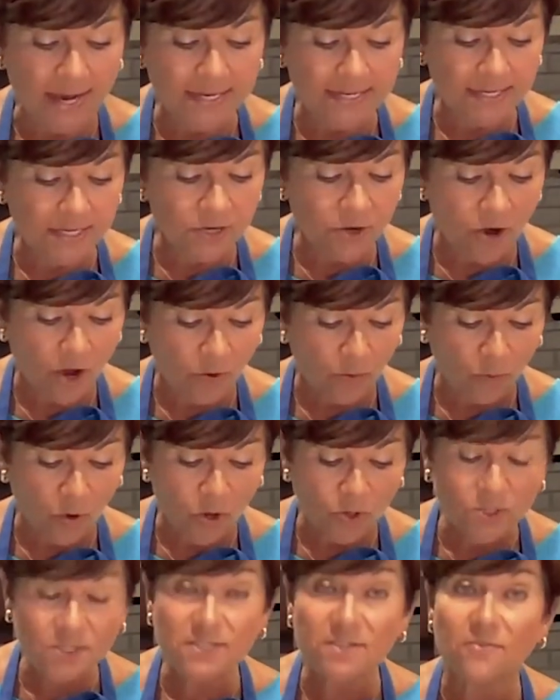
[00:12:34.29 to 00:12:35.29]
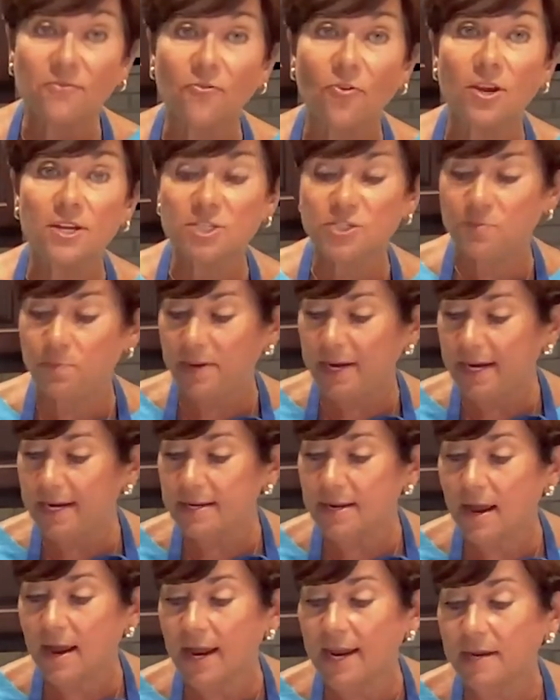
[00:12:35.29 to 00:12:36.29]
did not roast a fresh
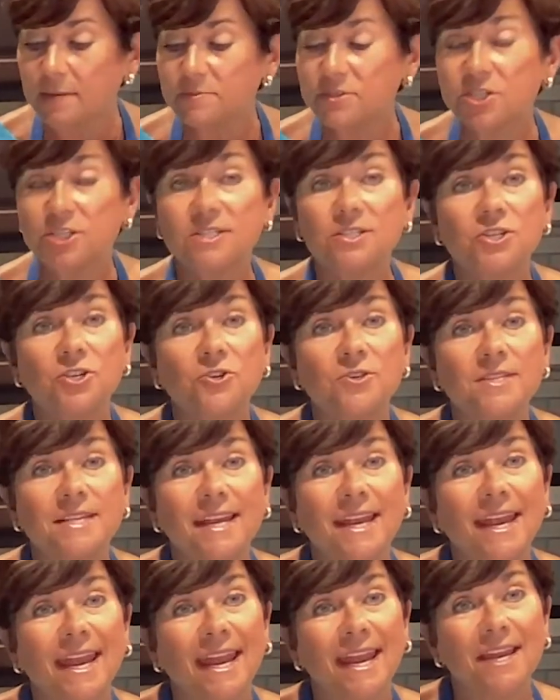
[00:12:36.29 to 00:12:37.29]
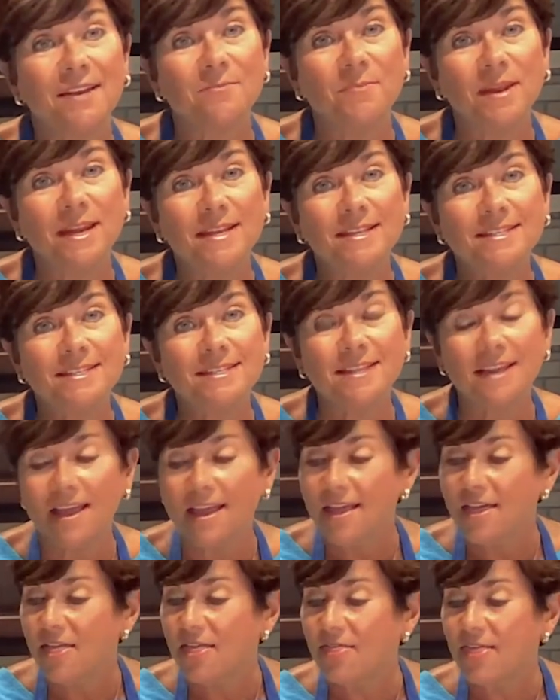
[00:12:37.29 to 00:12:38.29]
beet. I am just using canned beets
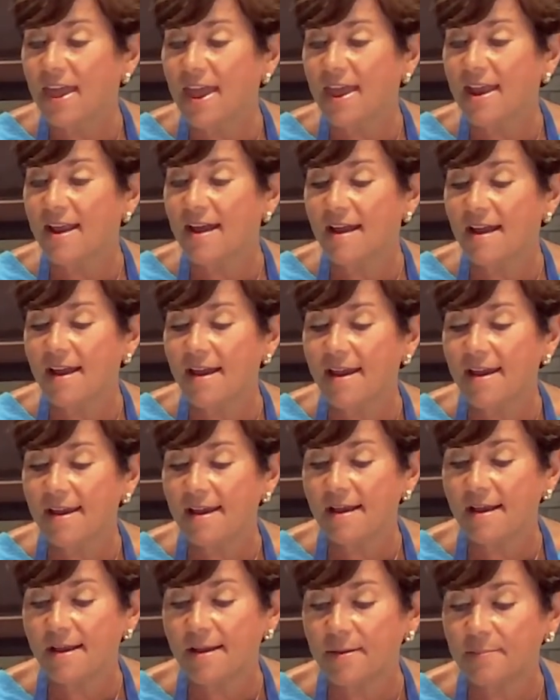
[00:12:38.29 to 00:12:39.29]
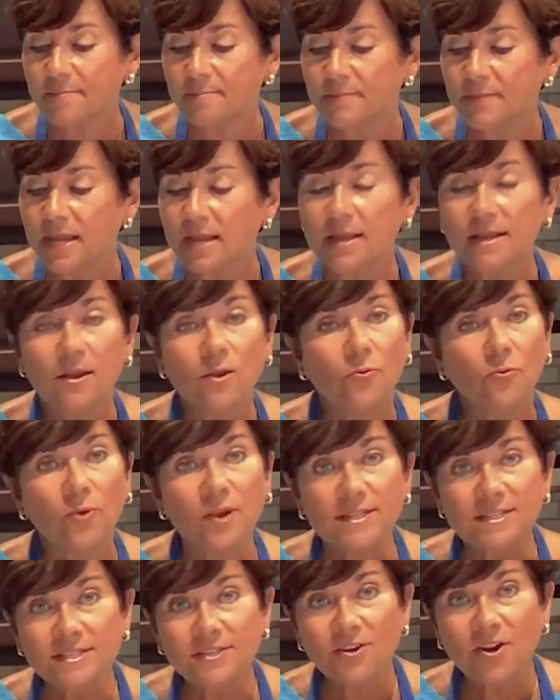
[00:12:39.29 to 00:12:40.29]
that I
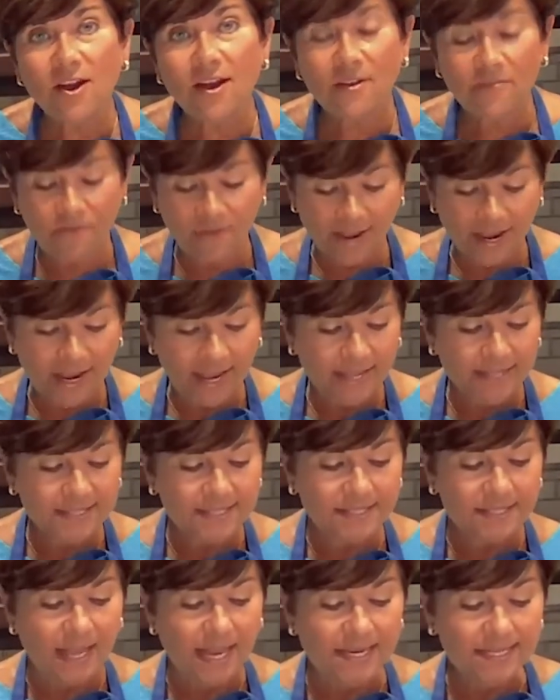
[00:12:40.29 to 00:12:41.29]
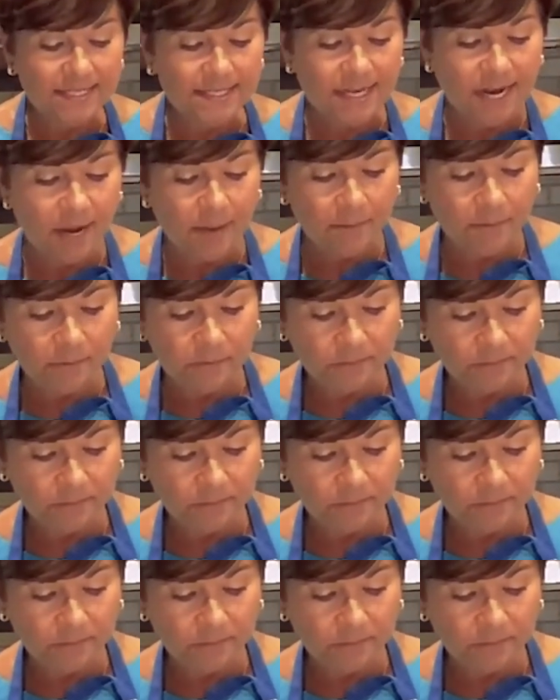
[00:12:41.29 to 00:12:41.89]
rinsed off and sliced up.